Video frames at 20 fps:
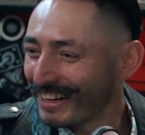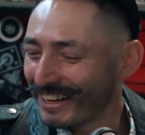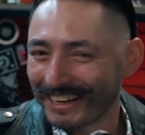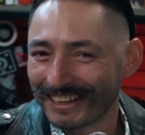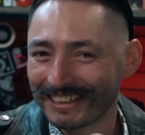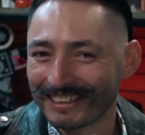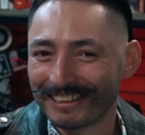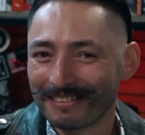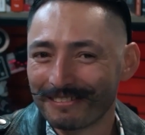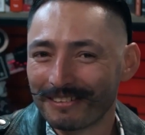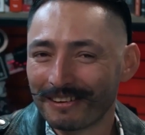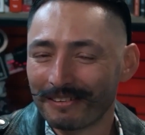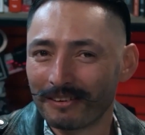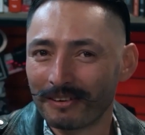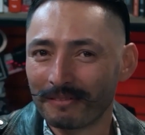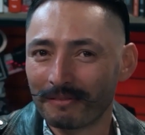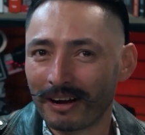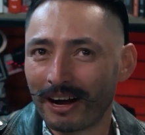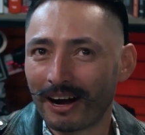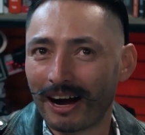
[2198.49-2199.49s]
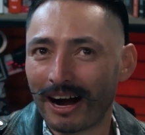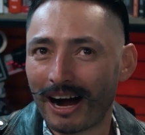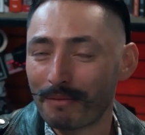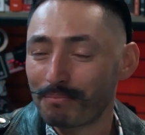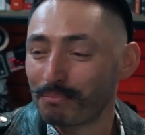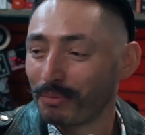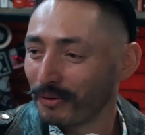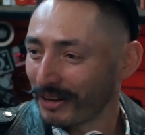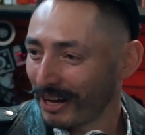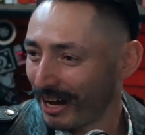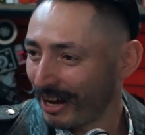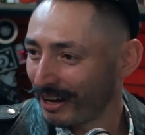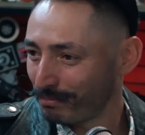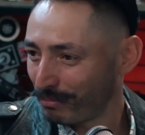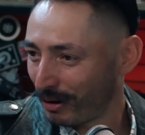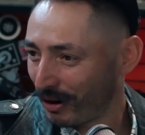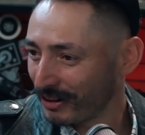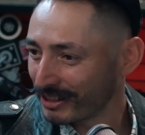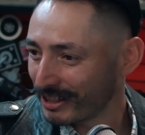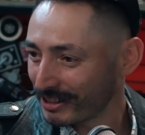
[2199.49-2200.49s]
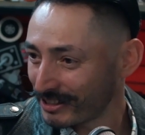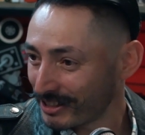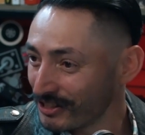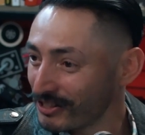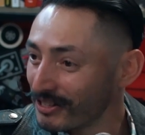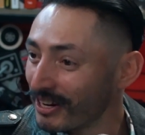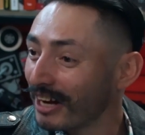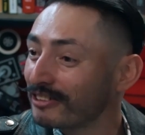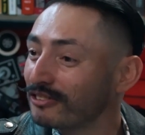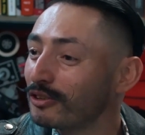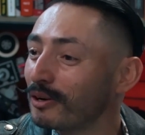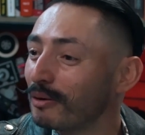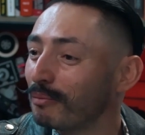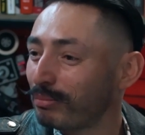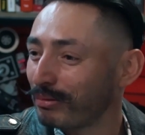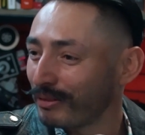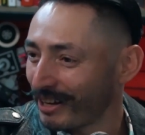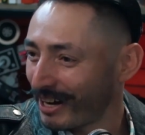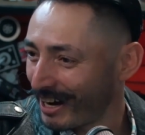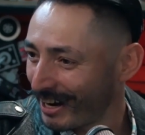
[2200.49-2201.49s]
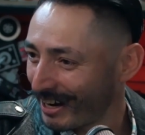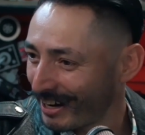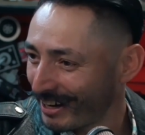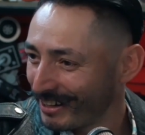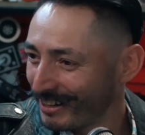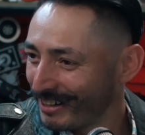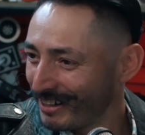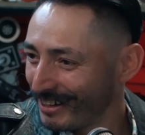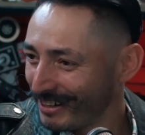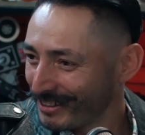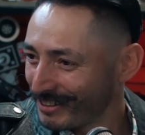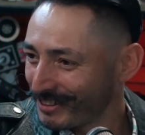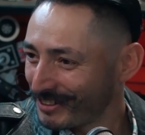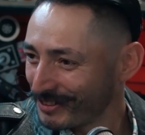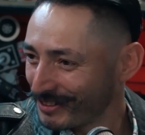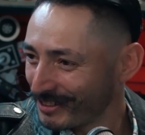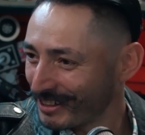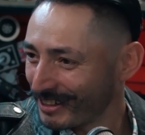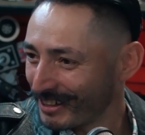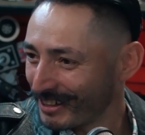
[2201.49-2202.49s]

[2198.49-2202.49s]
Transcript: and Apple had podcasts and you had to apply to the